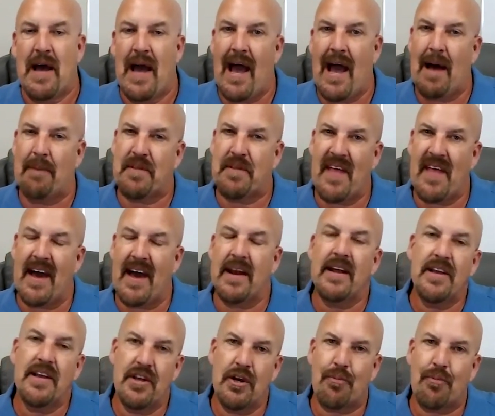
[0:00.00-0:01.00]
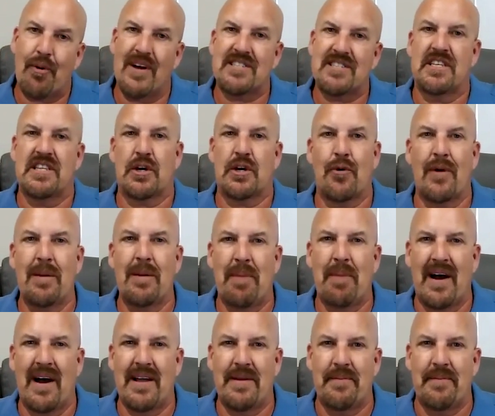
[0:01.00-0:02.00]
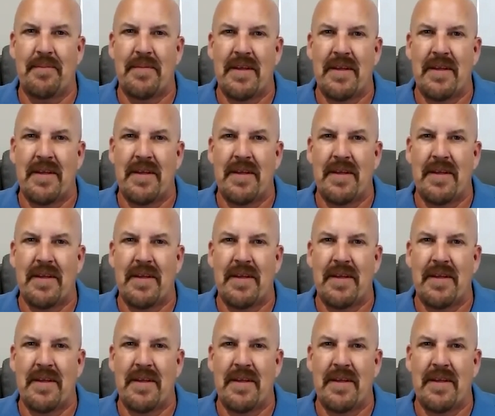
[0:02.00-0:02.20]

After that, you're pressing the green button.